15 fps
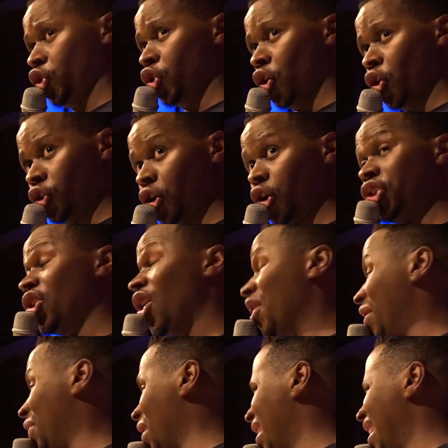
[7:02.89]
Jo- jo-
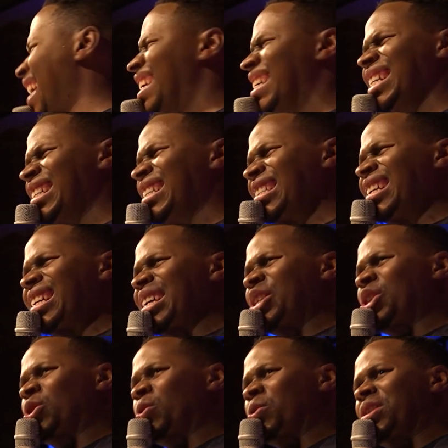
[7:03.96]
Jonathan. Hey,
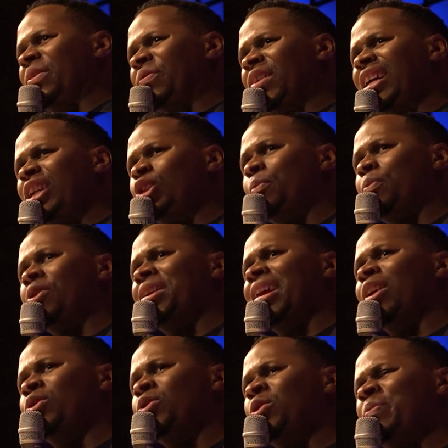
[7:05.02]
it's too difficult to
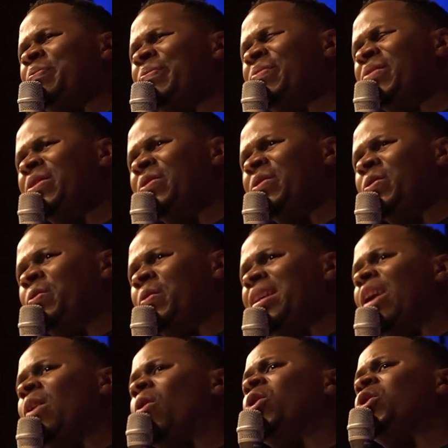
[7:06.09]
pronounce.
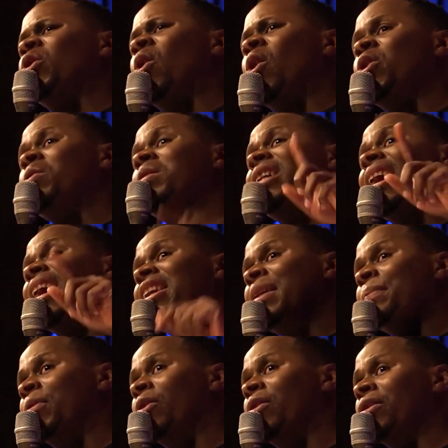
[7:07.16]
We're now going to call you
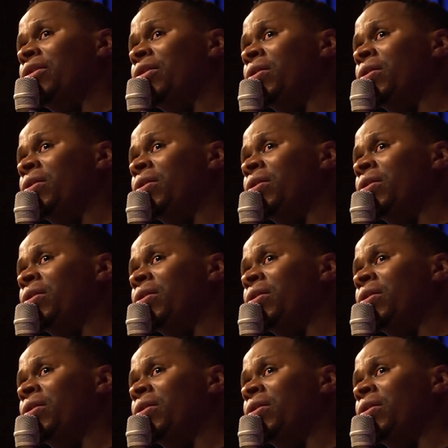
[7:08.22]
Nchaganepo.